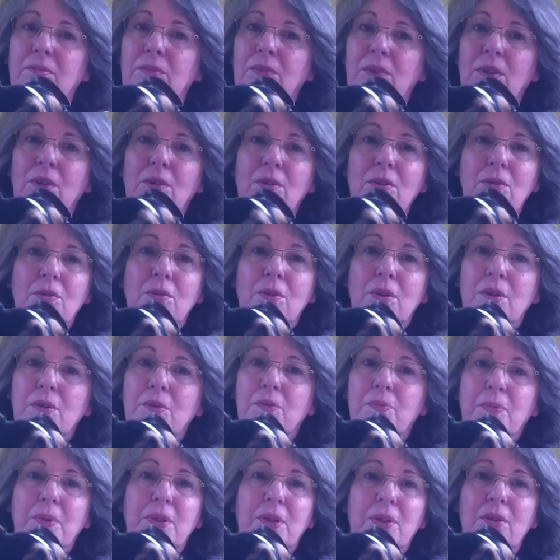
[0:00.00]
No, it's
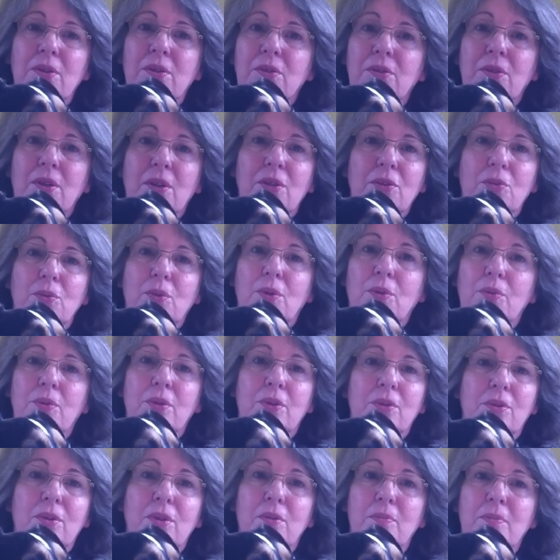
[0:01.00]
because that's what
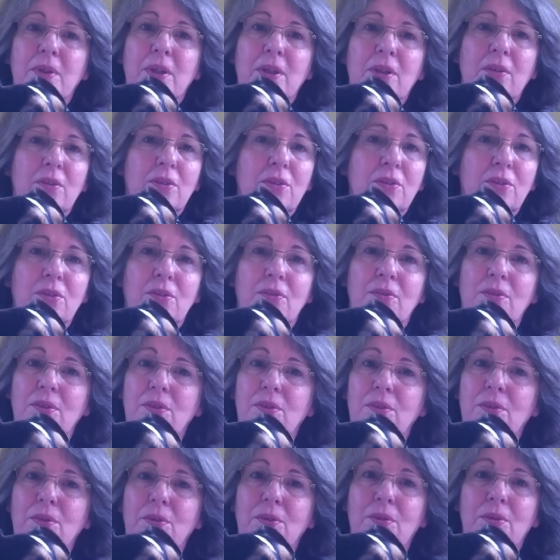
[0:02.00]
we're all about. This is
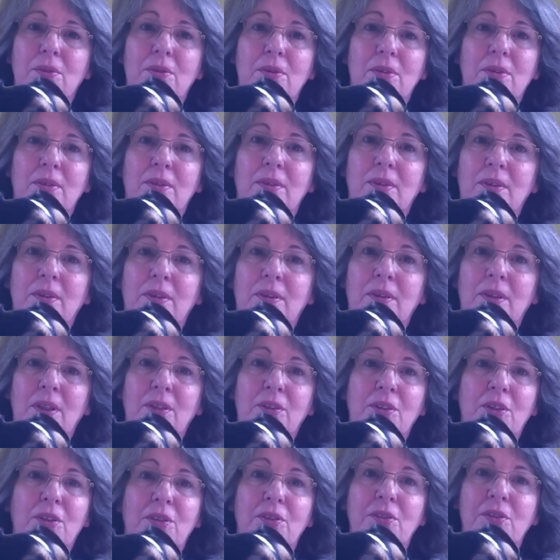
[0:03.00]
visual.
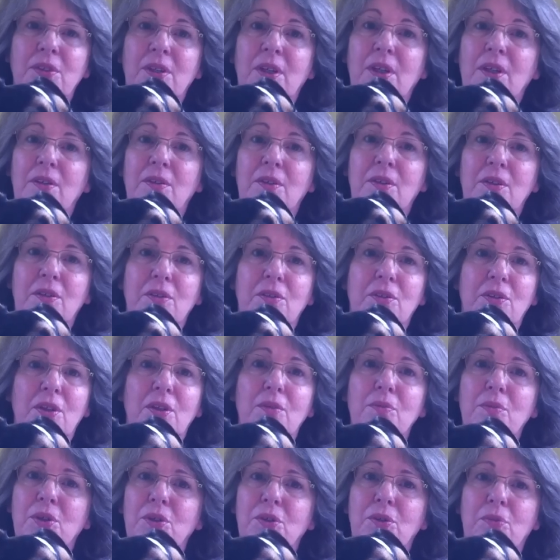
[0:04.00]
And you can say
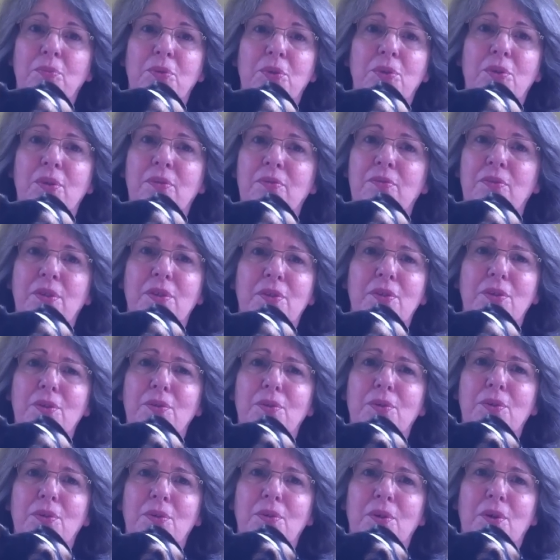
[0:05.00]
so much more in
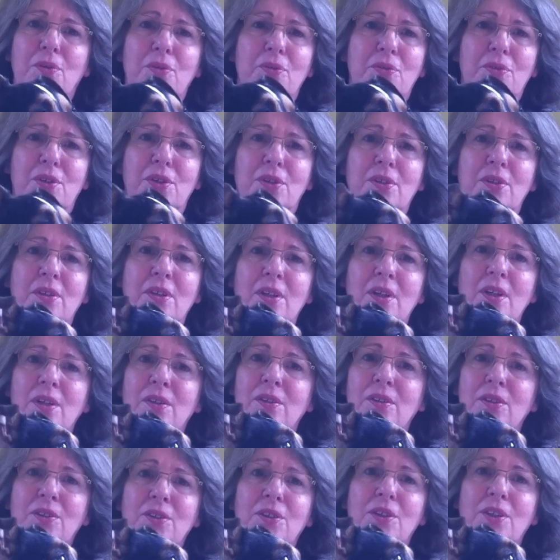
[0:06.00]
visual often
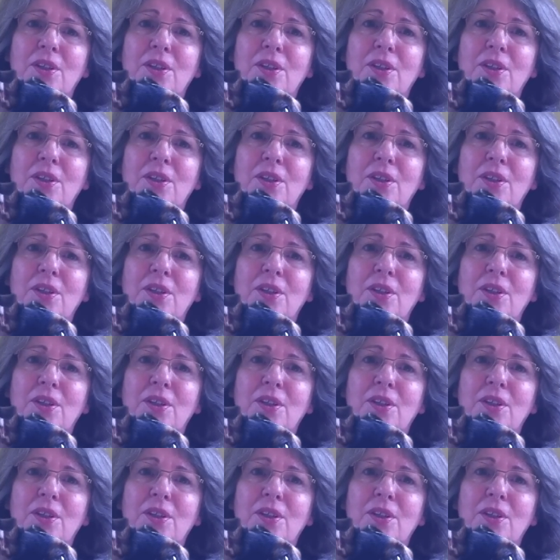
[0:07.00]
than